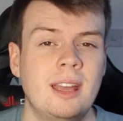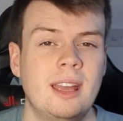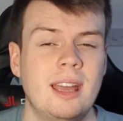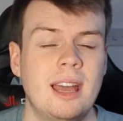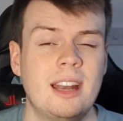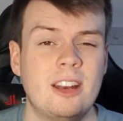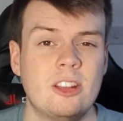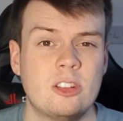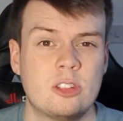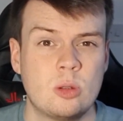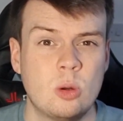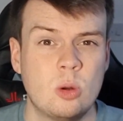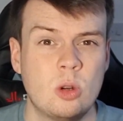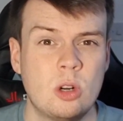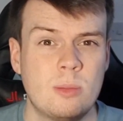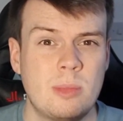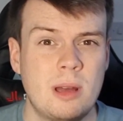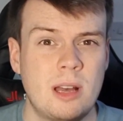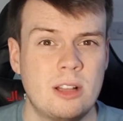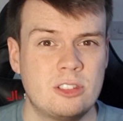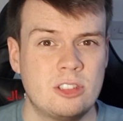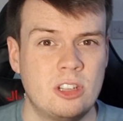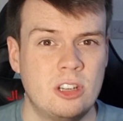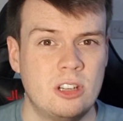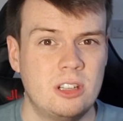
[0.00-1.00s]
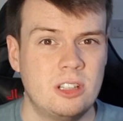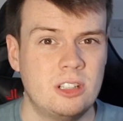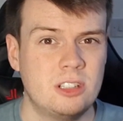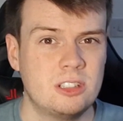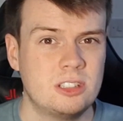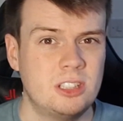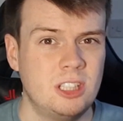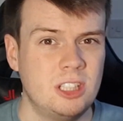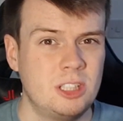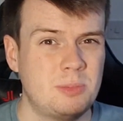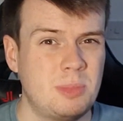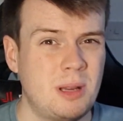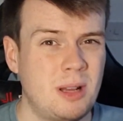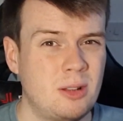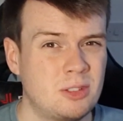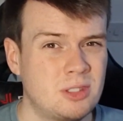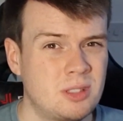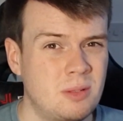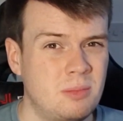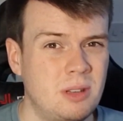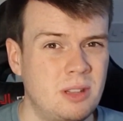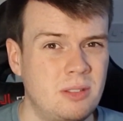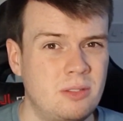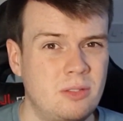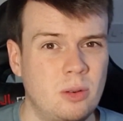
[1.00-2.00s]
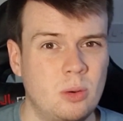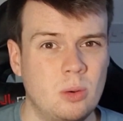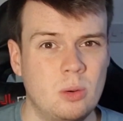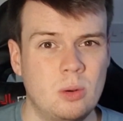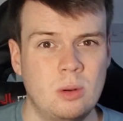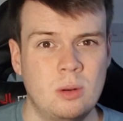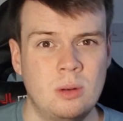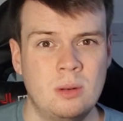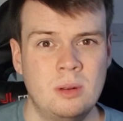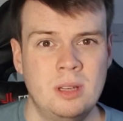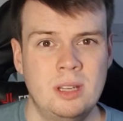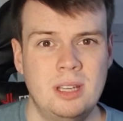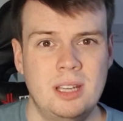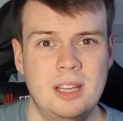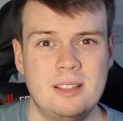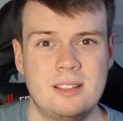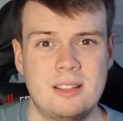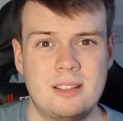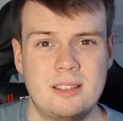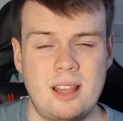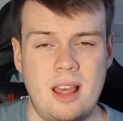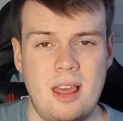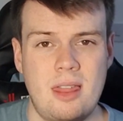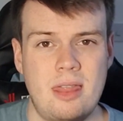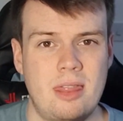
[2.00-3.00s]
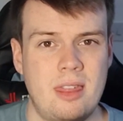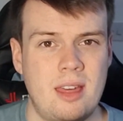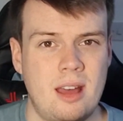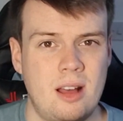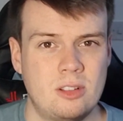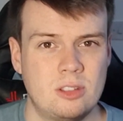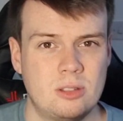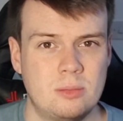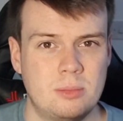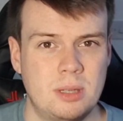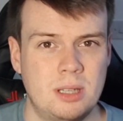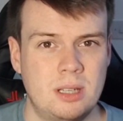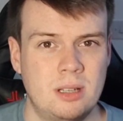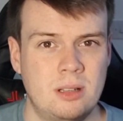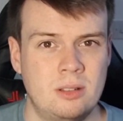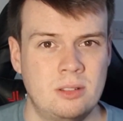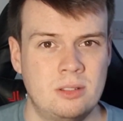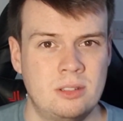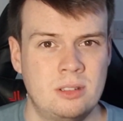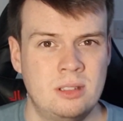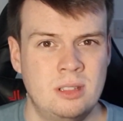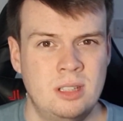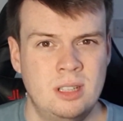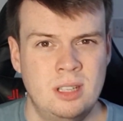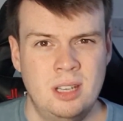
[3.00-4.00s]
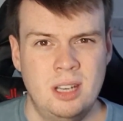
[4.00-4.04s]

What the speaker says: and it's talking about turning £6.74 into £10,000.